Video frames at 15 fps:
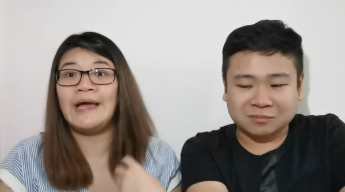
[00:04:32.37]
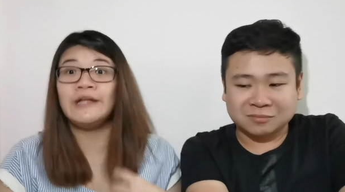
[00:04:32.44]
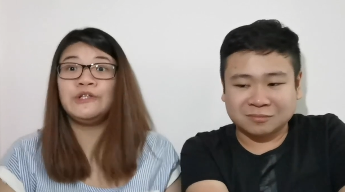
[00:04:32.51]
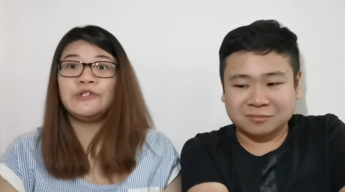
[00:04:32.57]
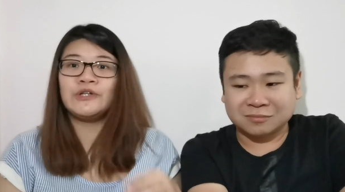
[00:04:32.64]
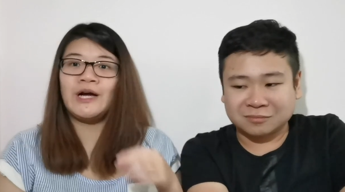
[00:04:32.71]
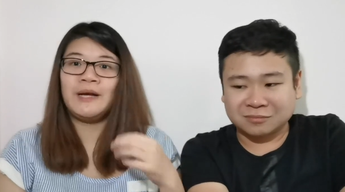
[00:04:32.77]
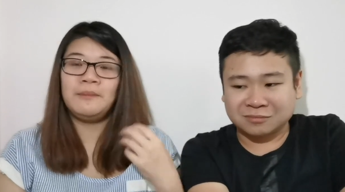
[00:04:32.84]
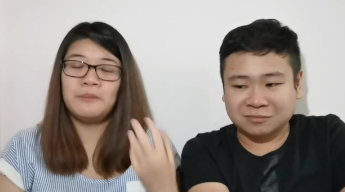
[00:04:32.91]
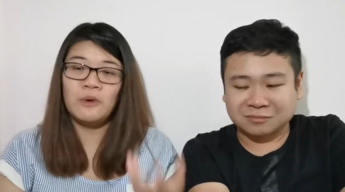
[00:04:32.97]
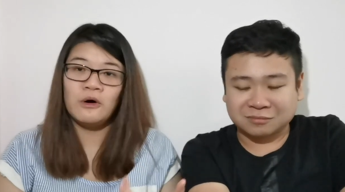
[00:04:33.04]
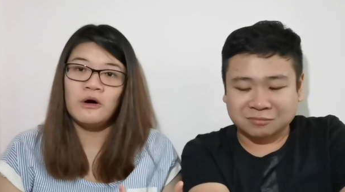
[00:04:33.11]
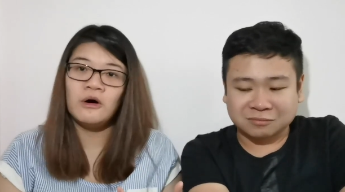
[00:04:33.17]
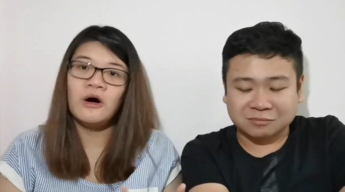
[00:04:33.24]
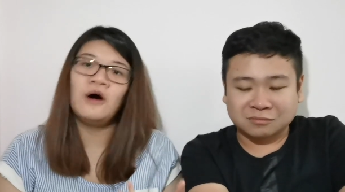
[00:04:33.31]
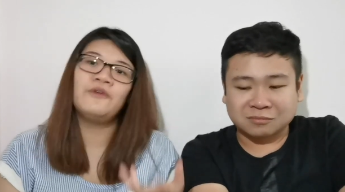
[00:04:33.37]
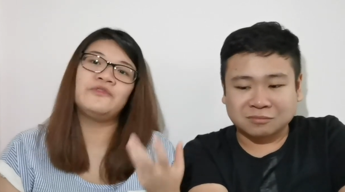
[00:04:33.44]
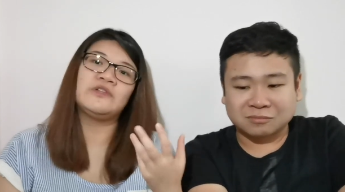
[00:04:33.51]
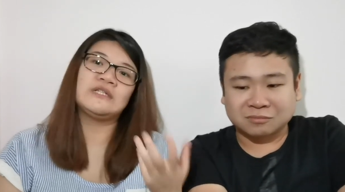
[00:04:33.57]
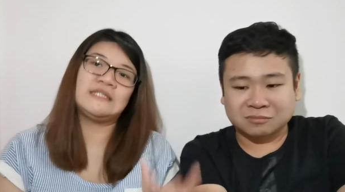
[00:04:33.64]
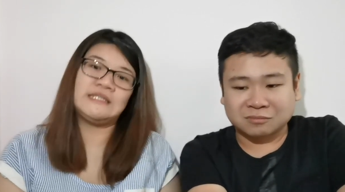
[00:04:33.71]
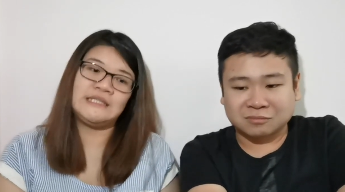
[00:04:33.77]
Speaker 1: enjoy more of
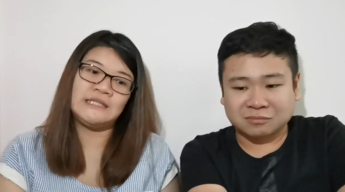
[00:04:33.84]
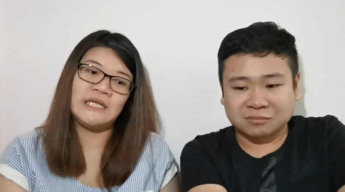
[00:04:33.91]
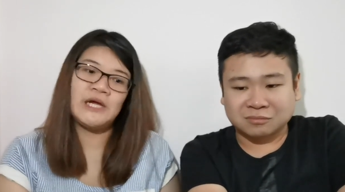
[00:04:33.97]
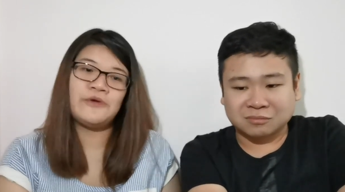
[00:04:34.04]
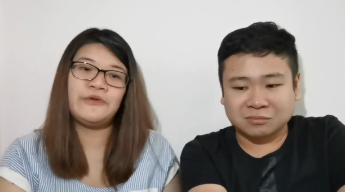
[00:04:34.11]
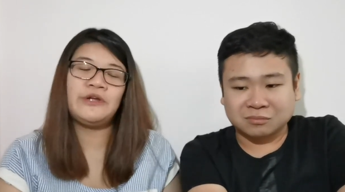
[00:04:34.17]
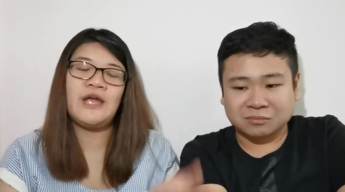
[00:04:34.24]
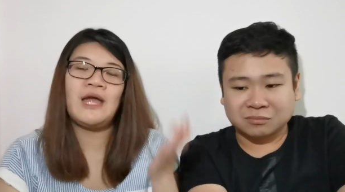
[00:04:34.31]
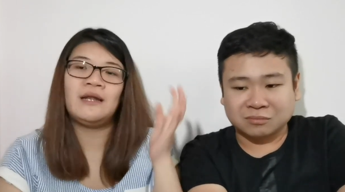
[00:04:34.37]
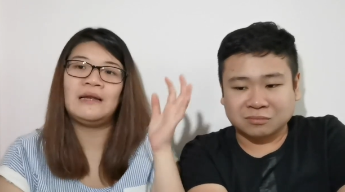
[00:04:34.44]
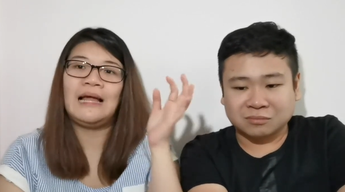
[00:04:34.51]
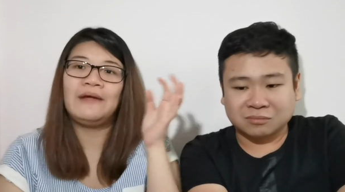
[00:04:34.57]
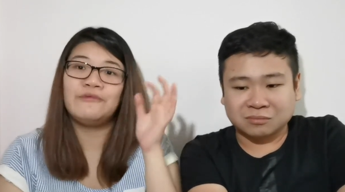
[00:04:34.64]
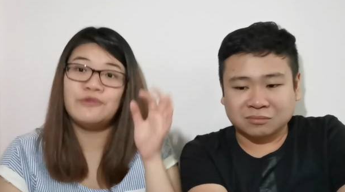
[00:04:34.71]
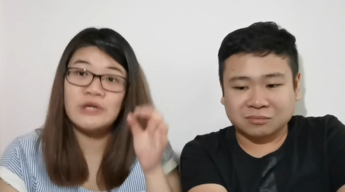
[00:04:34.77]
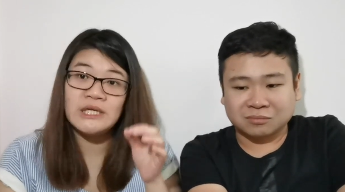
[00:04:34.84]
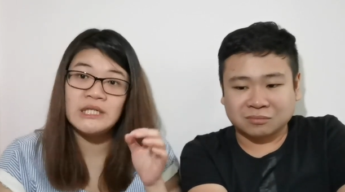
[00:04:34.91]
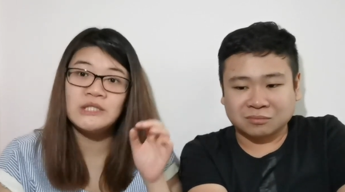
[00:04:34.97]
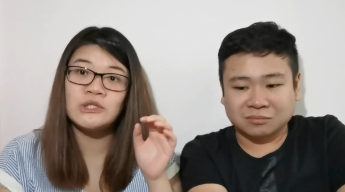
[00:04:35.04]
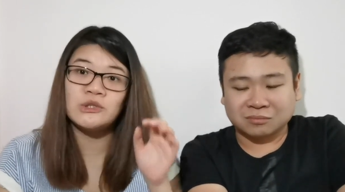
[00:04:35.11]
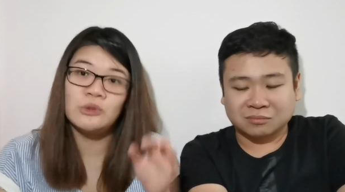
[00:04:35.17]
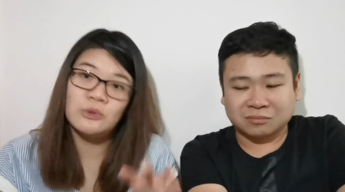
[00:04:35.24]
the scenery and like really
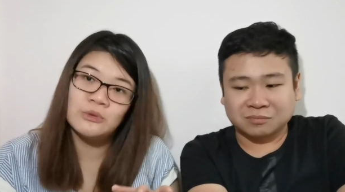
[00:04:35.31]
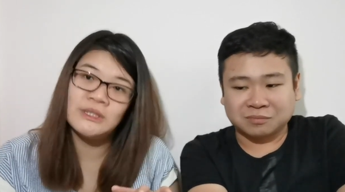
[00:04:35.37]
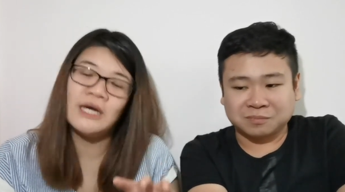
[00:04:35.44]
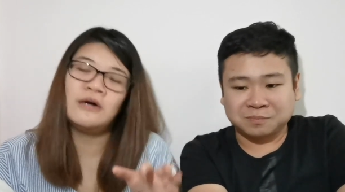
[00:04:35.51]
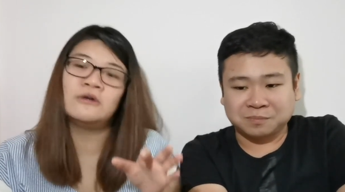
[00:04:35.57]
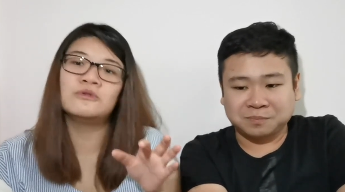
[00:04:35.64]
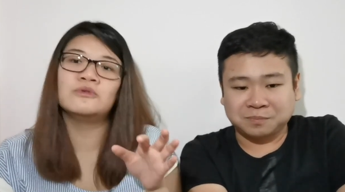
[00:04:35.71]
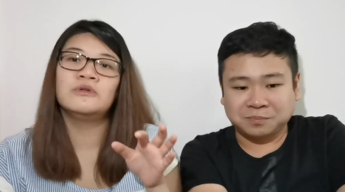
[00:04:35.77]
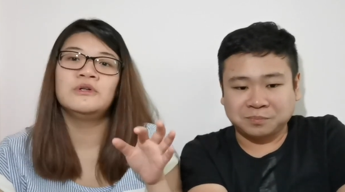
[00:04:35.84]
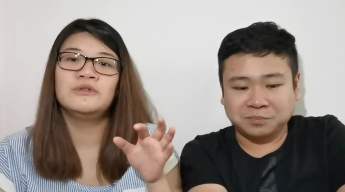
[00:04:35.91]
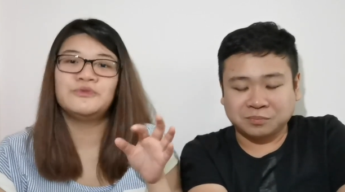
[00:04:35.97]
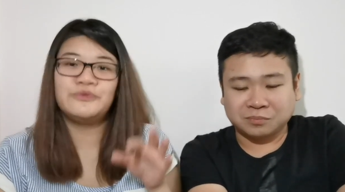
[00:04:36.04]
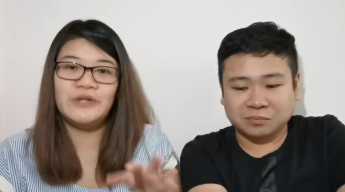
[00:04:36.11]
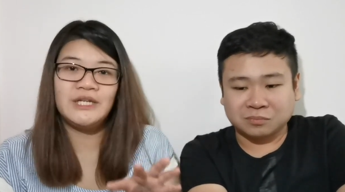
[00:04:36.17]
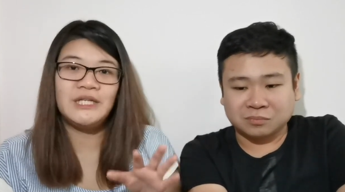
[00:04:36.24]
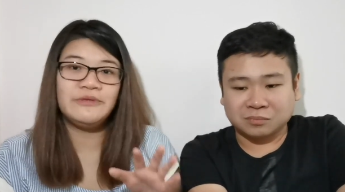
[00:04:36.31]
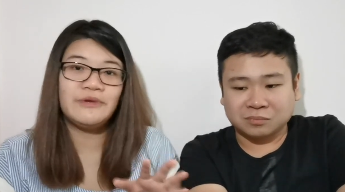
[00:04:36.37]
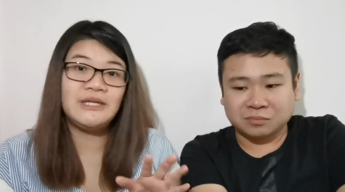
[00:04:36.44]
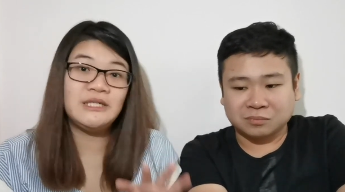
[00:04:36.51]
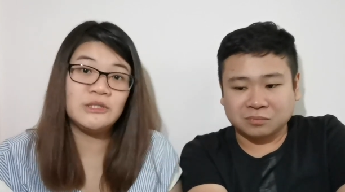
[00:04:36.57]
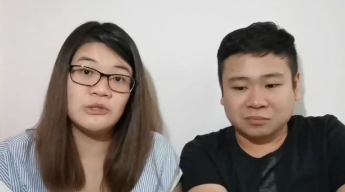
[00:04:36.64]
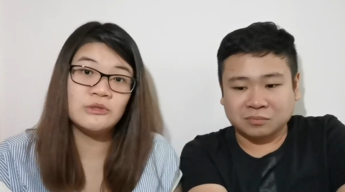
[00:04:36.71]
slow down, really,
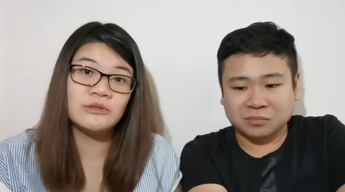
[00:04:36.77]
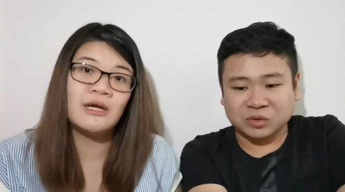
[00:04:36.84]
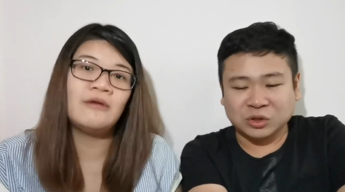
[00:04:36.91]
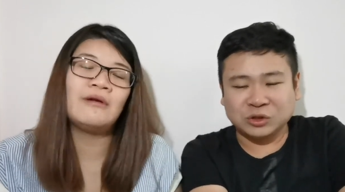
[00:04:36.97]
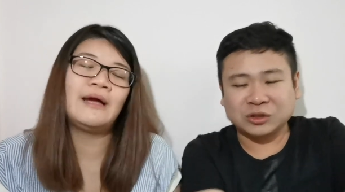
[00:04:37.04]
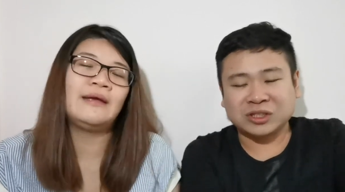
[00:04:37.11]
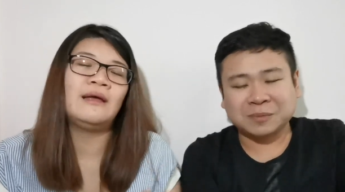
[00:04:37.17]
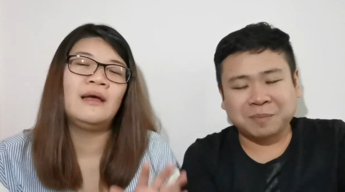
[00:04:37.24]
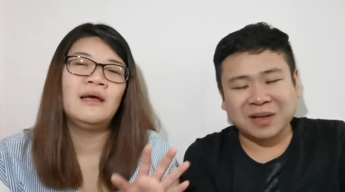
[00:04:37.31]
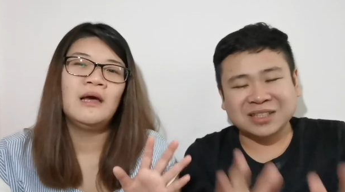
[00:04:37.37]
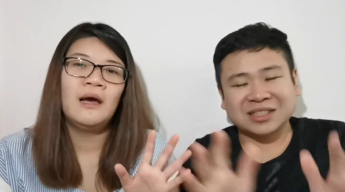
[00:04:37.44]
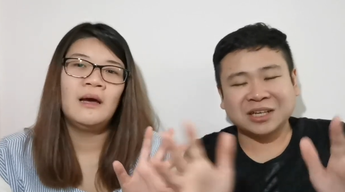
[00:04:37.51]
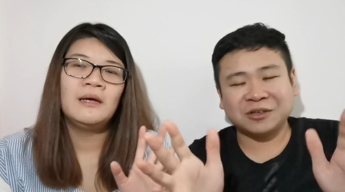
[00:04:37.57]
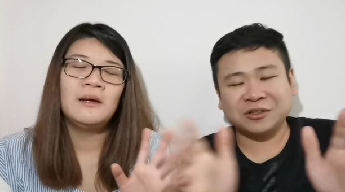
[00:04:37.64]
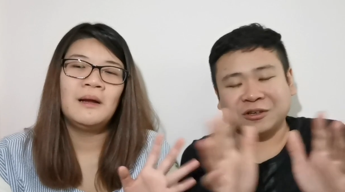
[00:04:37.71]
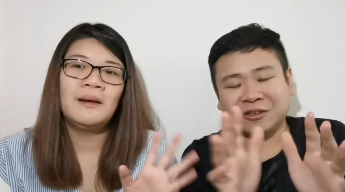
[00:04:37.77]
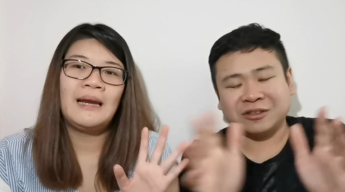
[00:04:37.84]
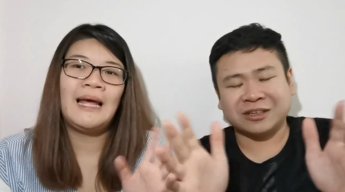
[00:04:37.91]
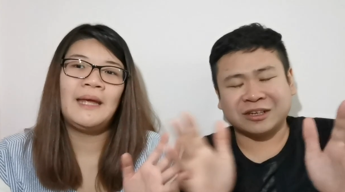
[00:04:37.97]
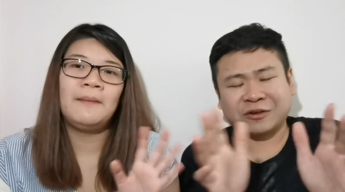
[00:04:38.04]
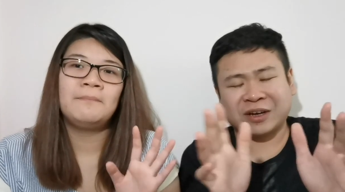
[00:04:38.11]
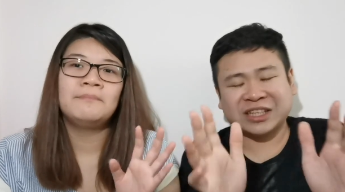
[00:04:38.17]
really slow down. You should space out your
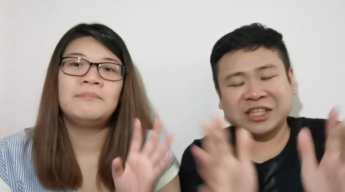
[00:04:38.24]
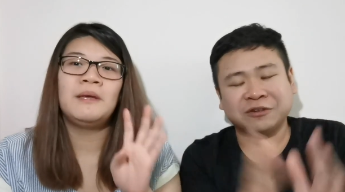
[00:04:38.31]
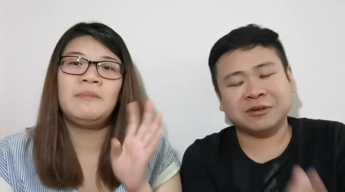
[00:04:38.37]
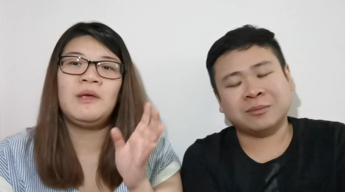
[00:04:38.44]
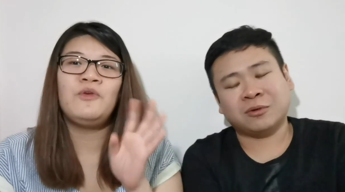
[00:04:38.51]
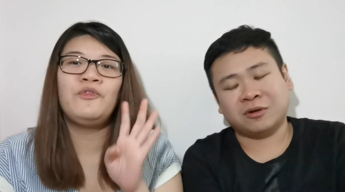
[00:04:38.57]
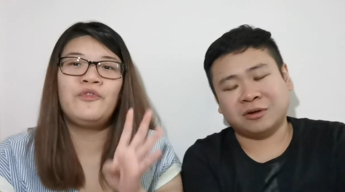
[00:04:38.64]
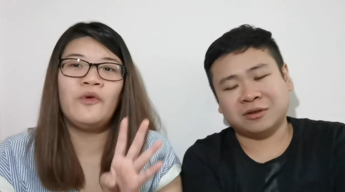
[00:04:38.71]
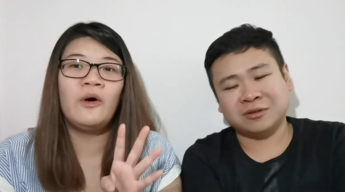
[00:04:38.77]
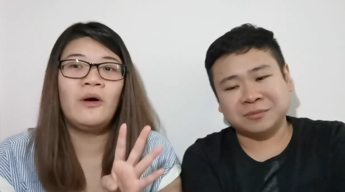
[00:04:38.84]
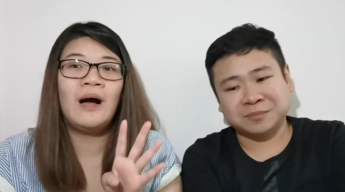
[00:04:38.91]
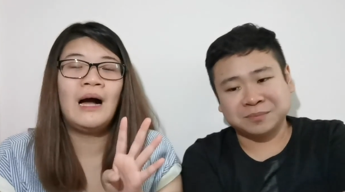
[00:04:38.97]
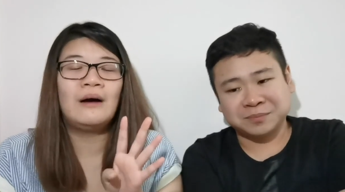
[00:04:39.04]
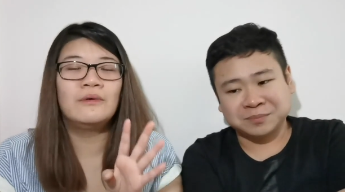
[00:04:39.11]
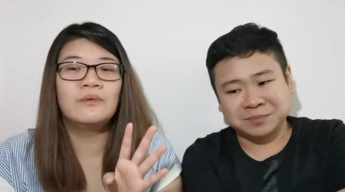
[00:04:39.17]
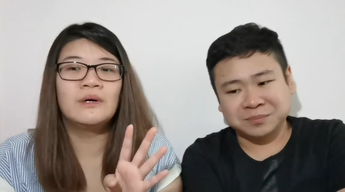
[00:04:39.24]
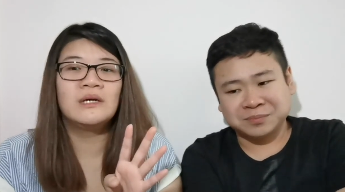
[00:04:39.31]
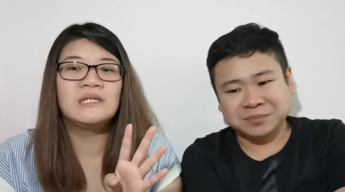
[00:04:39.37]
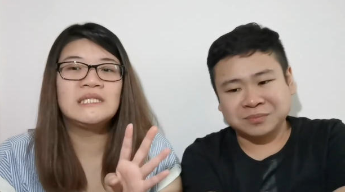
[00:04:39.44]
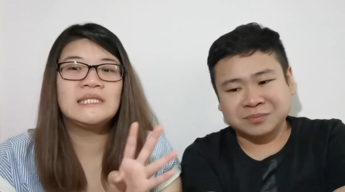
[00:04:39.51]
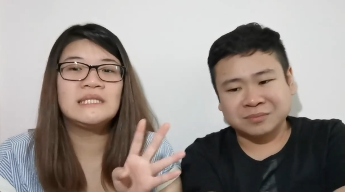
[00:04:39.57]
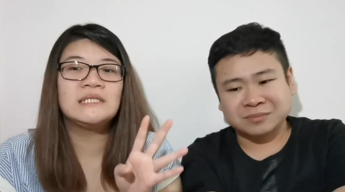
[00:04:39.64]
like criteria maybe more. four
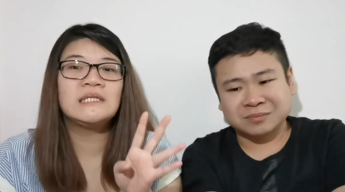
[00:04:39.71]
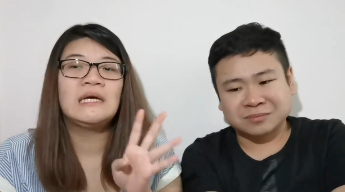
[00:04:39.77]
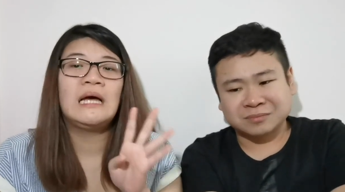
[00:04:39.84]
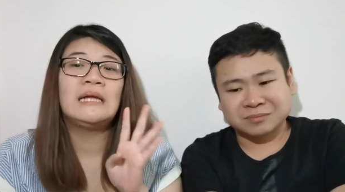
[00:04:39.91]
hours,